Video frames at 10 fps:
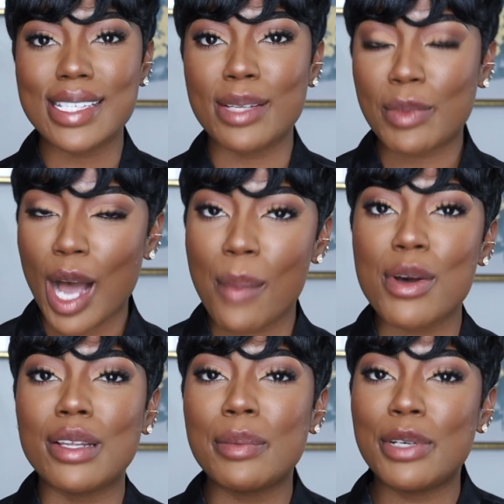lip
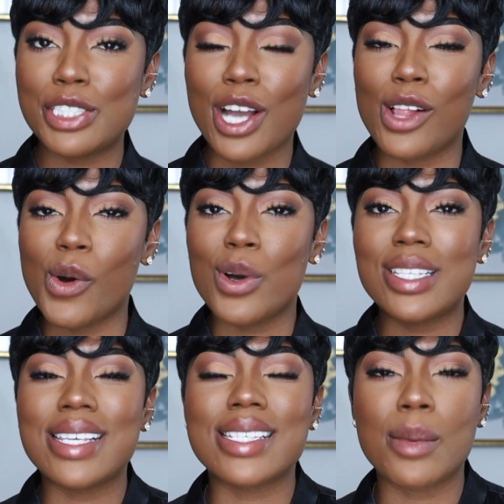combo. Let me put y'all on
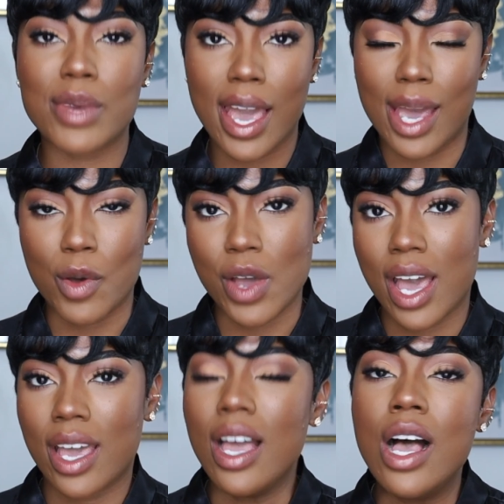to some game,
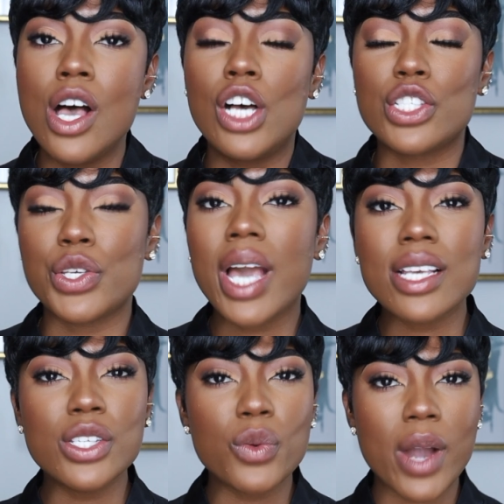okay? So you
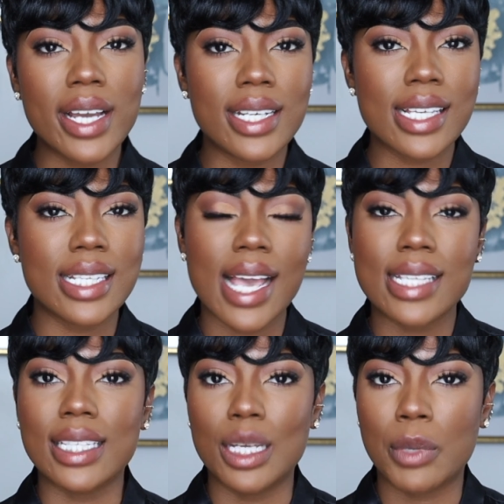guys know Ryan Destiny
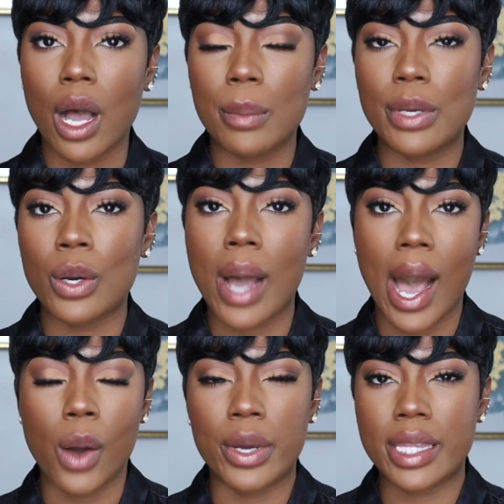has a lip combo
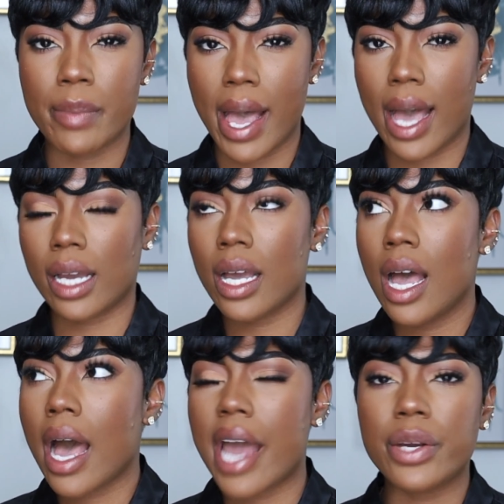out with MAC.
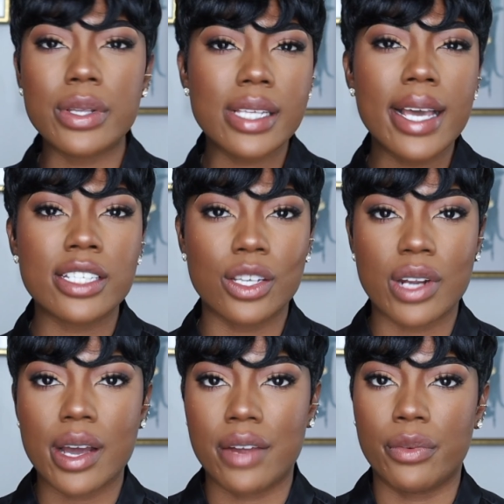I know it's like sold
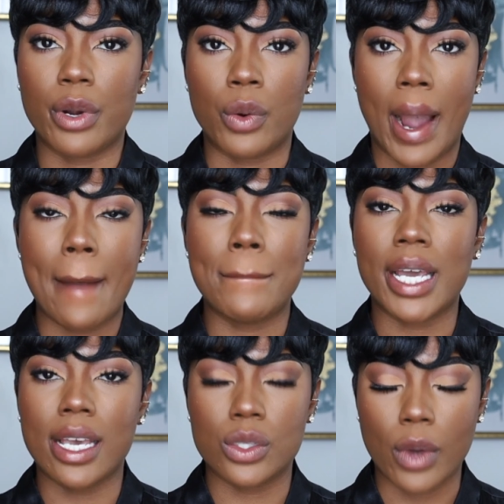out everywhere, right? But
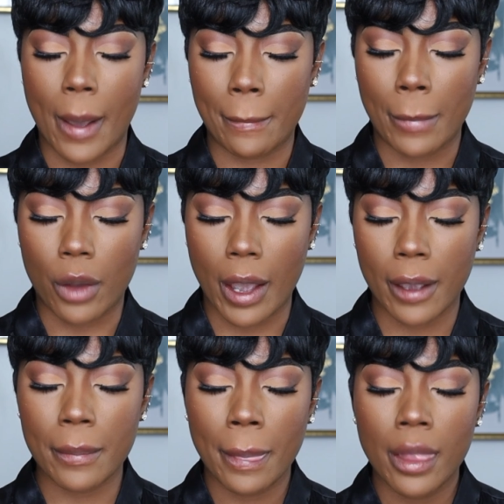guess what,
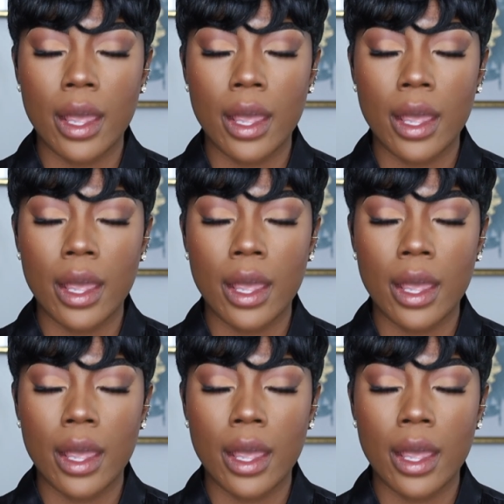okay?